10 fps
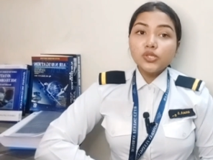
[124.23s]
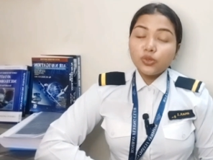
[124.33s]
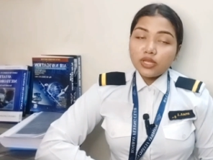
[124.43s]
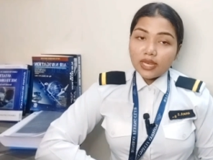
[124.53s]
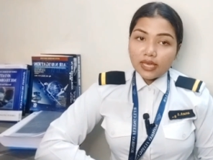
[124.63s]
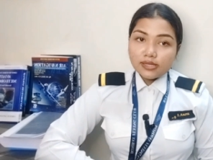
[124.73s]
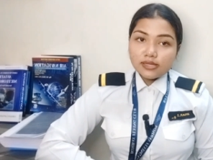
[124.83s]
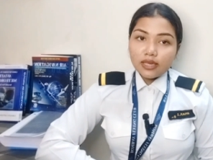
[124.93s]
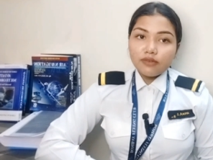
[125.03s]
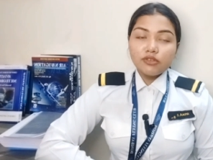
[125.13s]
So the
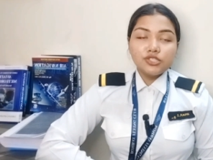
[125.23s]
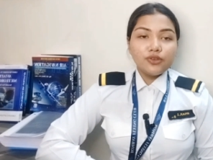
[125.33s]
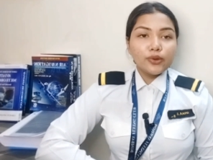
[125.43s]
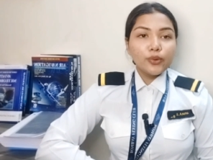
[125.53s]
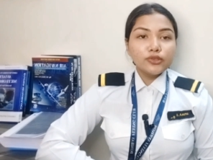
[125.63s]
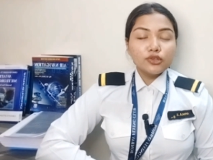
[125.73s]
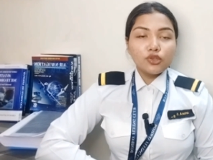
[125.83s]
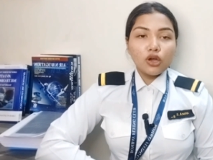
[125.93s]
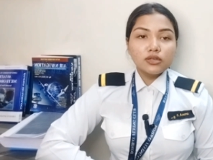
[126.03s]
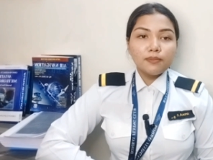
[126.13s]
next thing which we are going to
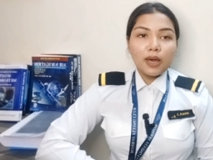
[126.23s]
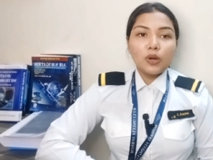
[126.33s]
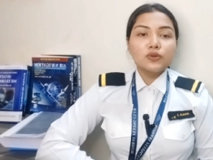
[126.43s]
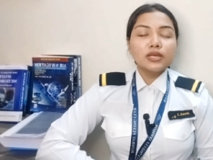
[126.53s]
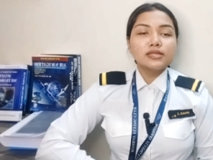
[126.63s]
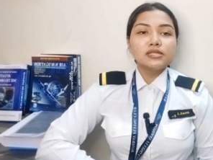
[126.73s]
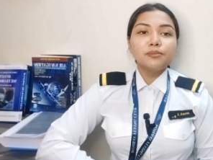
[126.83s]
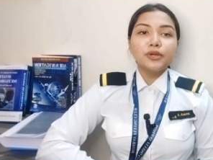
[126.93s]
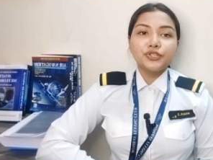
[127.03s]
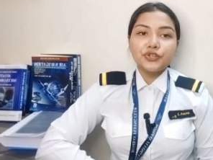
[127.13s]
talk about is
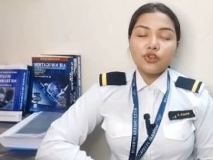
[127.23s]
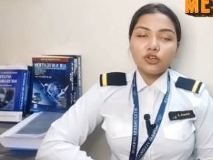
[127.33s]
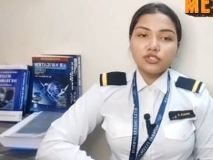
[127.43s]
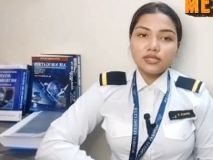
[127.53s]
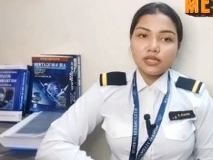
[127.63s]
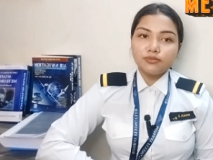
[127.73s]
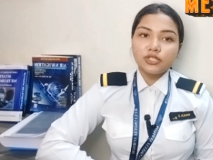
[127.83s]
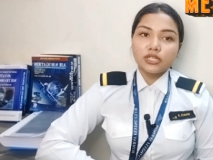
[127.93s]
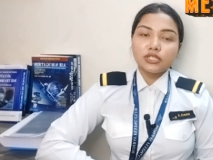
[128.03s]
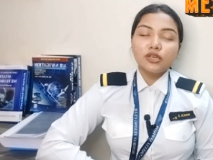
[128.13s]
the meteorology
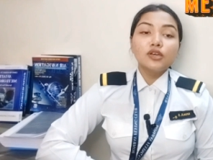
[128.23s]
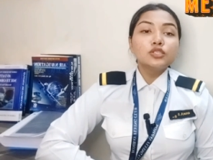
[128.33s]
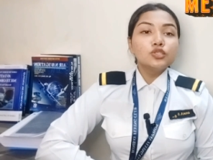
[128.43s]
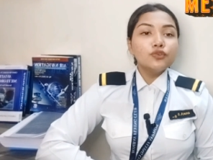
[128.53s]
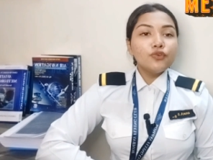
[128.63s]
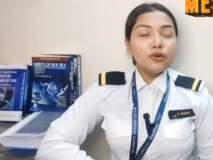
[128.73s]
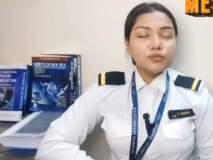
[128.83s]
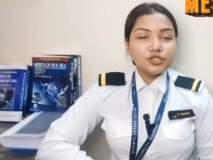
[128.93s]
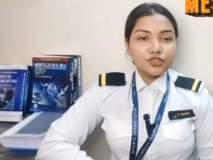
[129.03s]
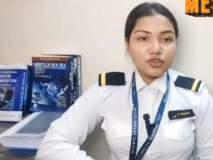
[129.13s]
subject. So for
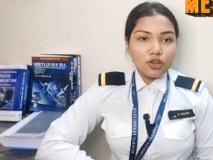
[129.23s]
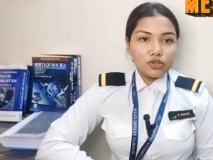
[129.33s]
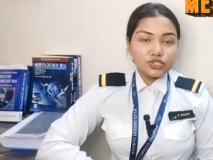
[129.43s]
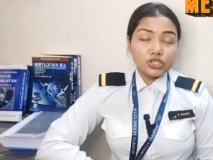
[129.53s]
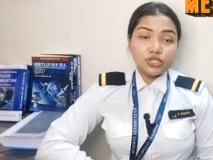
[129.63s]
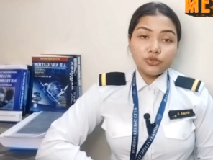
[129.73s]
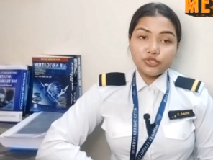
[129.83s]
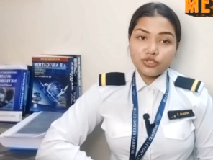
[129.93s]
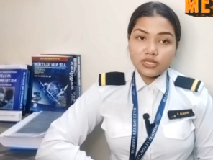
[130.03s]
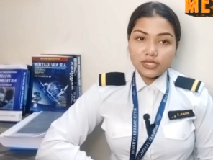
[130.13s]
meteorology,
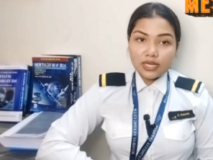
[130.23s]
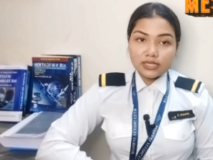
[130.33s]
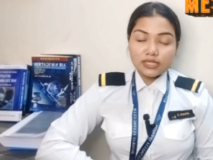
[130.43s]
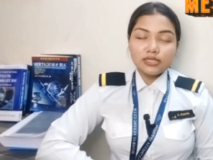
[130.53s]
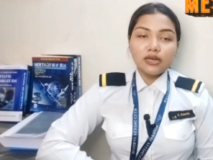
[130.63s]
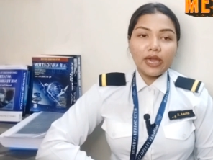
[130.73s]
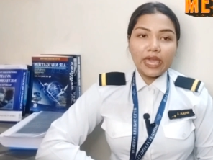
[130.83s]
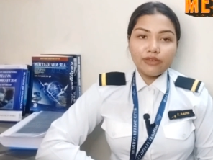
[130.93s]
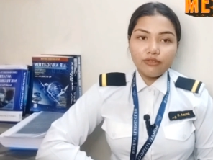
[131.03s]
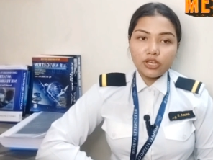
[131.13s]
you should study the
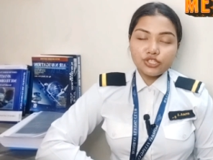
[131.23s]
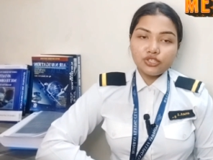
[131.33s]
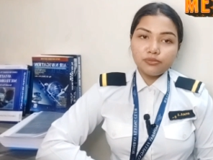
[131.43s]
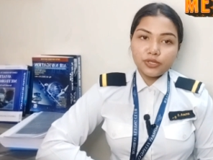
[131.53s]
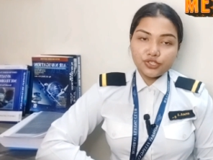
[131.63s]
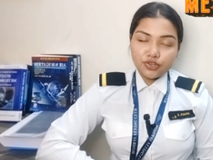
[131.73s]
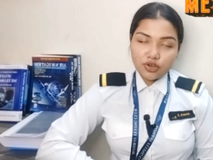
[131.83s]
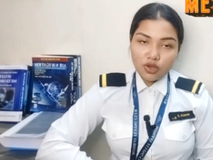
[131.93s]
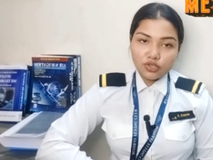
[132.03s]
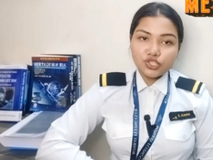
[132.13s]
aviation
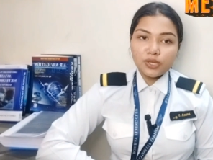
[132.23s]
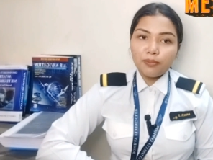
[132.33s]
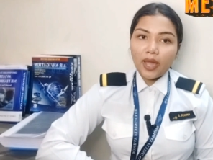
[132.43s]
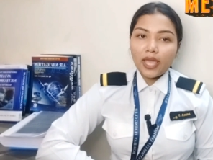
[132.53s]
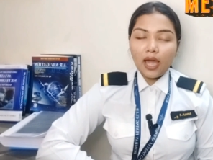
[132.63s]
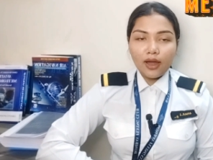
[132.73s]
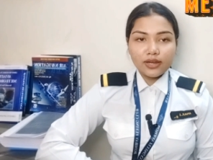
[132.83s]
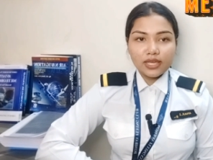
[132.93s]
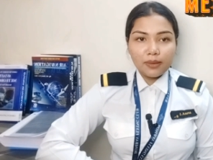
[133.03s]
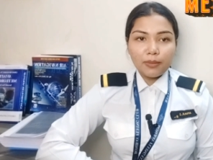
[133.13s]
meteorology by
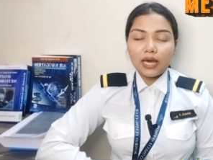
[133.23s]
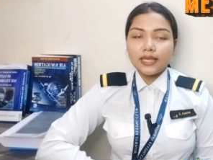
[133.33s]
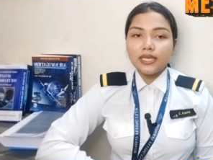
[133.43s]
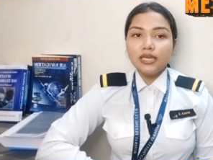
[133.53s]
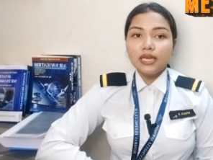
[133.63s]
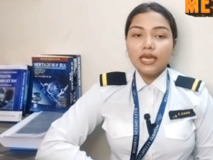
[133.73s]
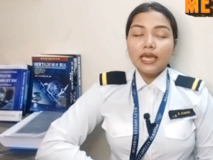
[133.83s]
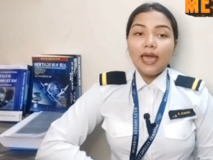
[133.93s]
R.K. Bali.